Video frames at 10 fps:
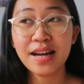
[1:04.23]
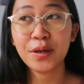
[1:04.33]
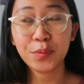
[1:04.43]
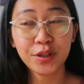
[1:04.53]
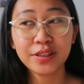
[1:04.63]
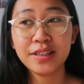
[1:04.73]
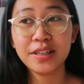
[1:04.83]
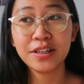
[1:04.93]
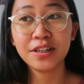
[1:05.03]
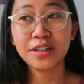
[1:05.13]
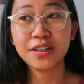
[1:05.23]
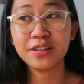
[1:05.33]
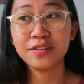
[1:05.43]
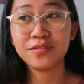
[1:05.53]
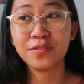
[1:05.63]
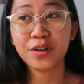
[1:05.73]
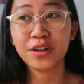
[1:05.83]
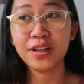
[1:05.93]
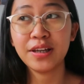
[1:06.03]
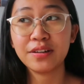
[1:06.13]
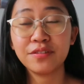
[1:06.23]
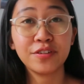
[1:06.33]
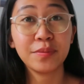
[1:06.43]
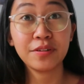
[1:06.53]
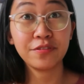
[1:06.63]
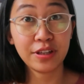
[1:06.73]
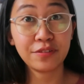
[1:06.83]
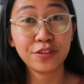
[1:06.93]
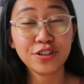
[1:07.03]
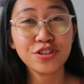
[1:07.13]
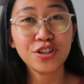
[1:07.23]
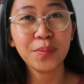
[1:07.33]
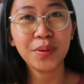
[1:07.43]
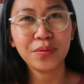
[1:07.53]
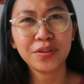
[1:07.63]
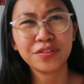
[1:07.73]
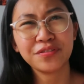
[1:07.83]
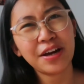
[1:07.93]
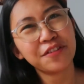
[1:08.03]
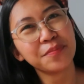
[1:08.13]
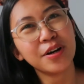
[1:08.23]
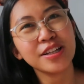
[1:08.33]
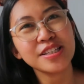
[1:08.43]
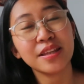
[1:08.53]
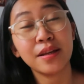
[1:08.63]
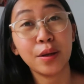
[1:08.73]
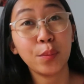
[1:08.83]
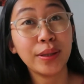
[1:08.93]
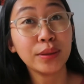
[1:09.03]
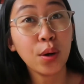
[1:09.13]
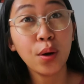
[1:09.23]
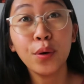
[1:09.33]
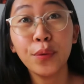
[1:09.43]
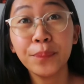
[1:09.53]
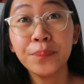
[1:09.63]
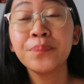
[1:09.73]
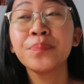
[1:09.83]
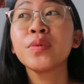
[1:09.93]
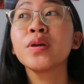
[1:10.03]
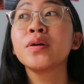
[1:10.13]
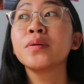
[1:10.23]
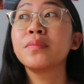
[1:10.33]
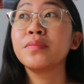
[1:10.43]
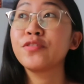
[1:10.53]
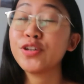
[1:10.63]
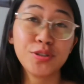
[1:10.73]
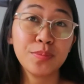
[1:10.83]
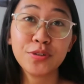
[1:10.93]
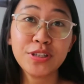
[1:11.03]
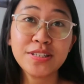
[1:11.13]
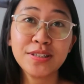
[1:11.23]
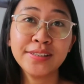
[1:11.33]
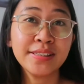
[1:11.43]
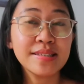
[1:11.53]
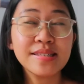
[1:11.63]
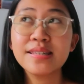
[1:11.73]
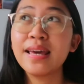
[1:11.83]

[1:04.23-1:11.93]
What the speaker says: I worked here for that first job. I worked for 5 months, and then I went home for some reasons.